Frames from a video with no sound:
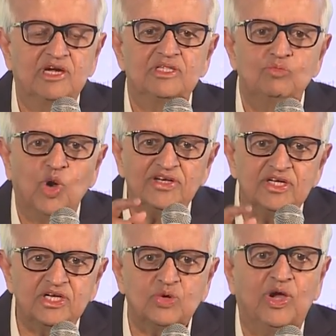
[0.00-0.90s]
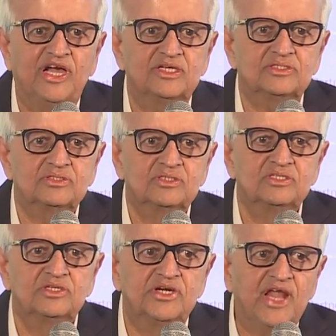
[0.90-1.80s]
But what it requires
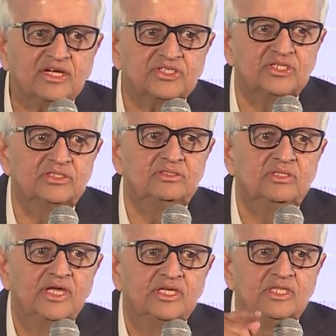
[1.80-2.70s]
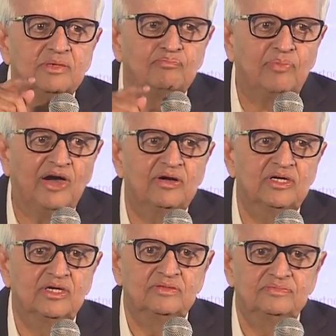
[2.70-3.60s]
is a reduction in the
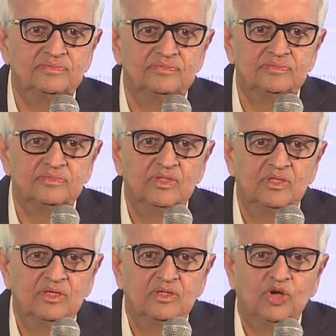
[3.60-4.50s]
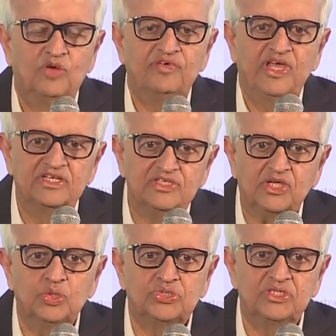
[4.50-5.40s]
power of
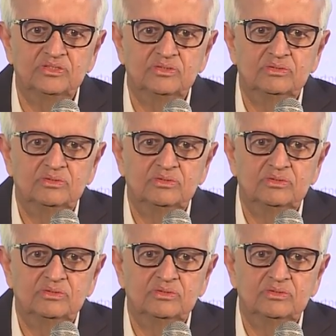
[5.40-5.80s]
execution,